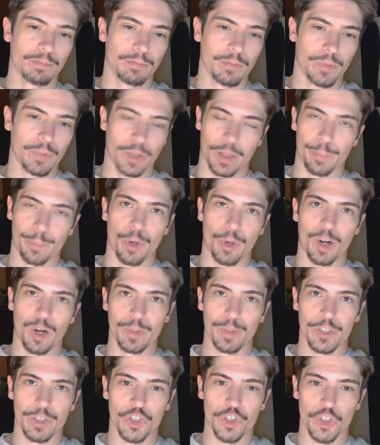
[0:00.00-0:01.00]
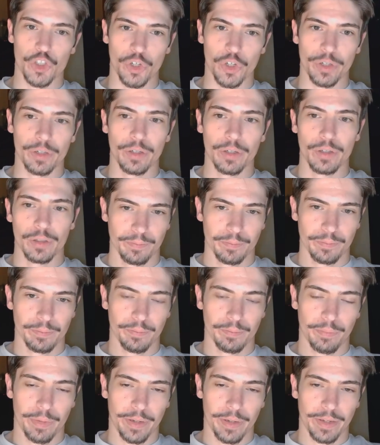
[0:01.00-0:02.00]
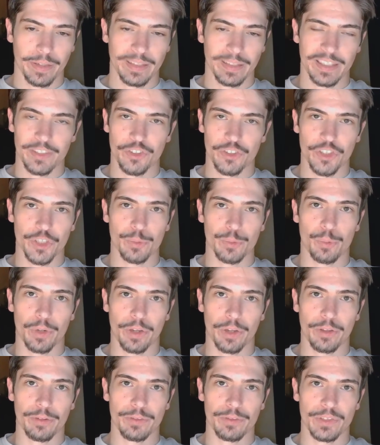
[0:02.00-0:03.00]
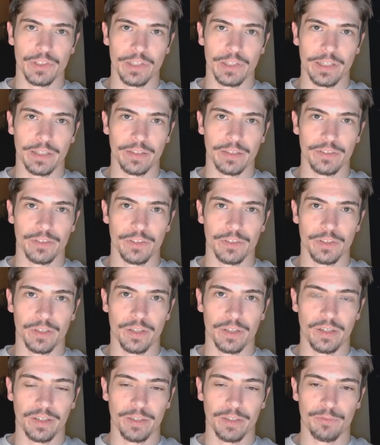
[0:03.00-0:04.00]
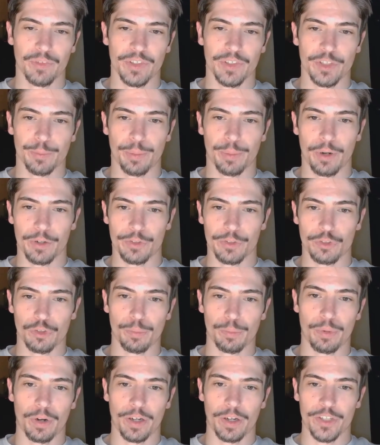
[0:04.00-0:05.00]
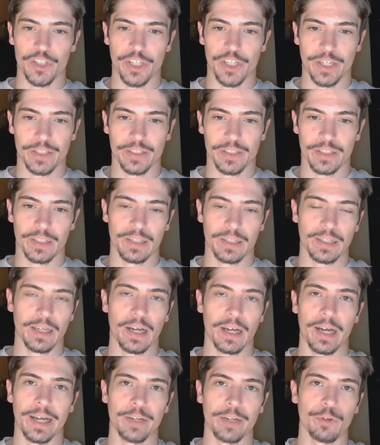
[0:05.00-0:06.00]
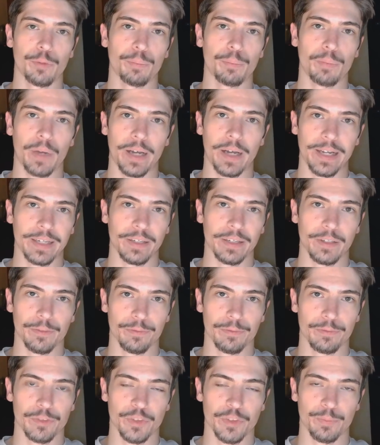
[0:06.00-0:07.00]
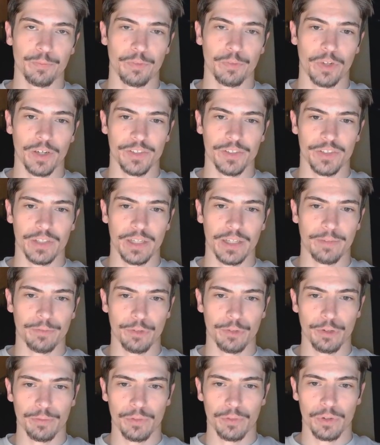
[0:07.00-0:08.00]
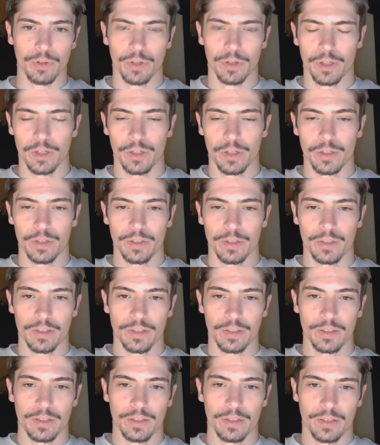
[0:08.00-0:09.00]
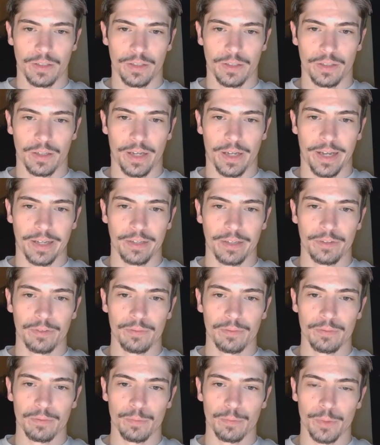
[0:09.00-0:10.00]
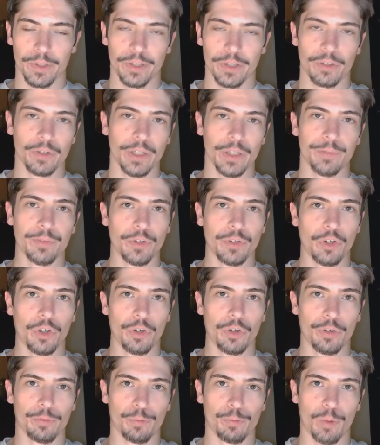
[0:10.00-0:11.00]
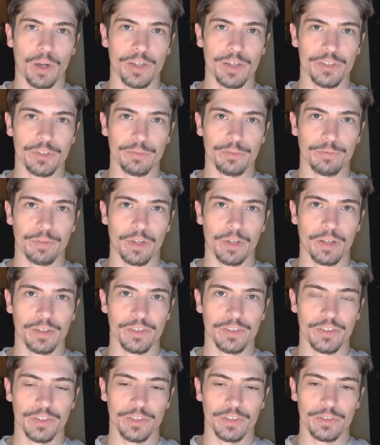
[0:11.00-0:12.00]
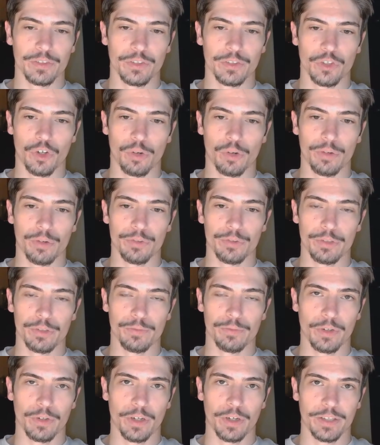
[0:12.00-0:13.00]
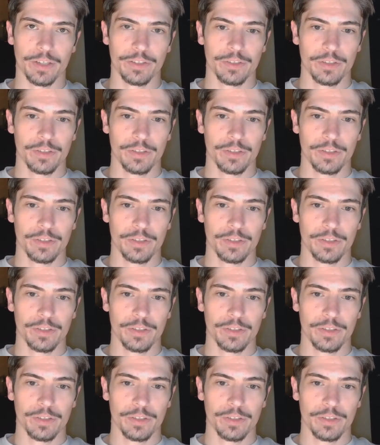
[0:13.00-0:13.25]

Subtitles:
I probably should, but it's just one of those things. If it's a personal project, I don't mind if some flux is left over. I really don't even know if rosin flux is corrosive or not.